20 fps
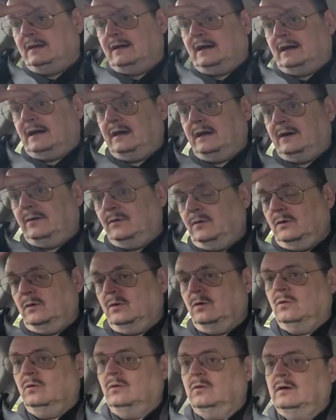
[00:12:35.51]
I
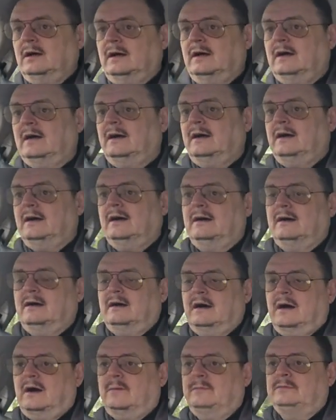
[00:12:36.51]
will
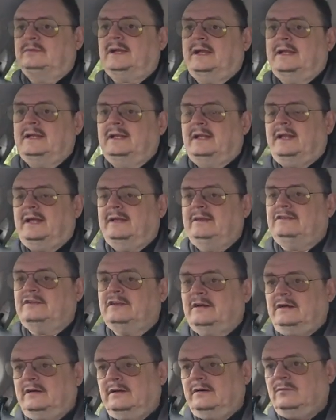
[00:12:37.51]
update
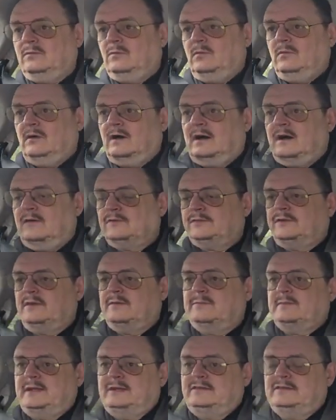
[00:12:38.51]
later after the
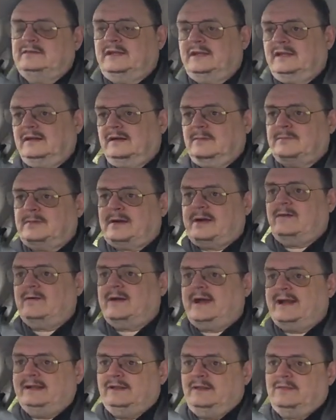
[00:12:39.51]
meeting about
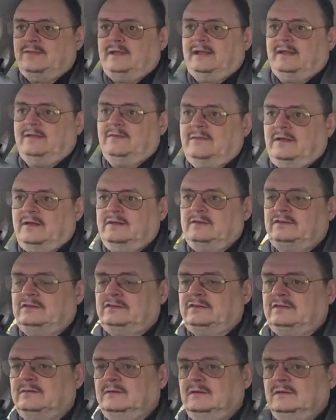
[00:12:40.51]
anything
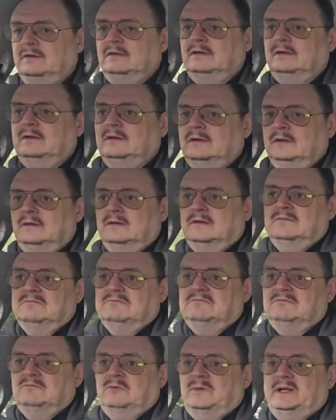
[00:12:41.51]
that
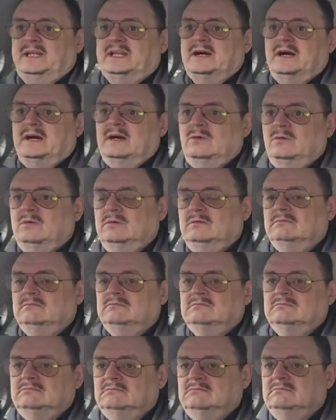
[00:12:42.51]
we know.
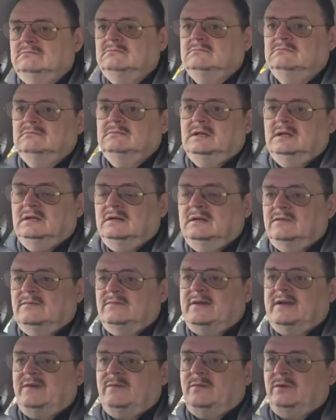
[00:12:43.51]

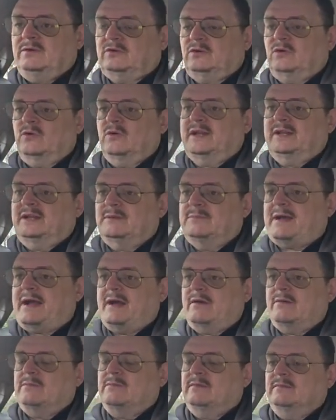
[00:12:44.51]
They were talking
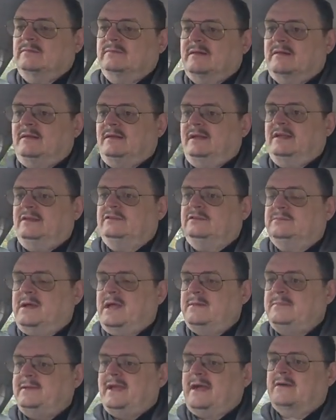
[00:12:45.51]
about Liz
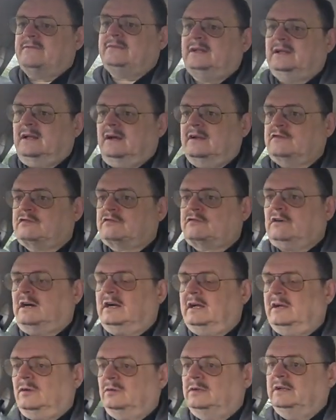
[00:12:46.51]
maybe having like
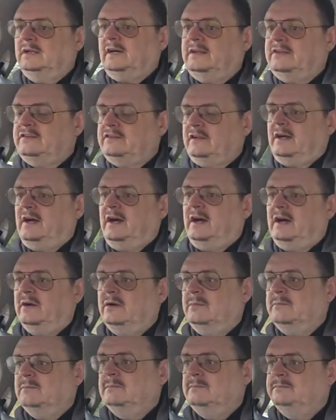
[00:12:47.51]
trial nights at
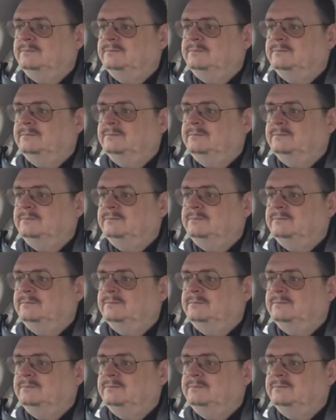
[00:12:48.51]
home.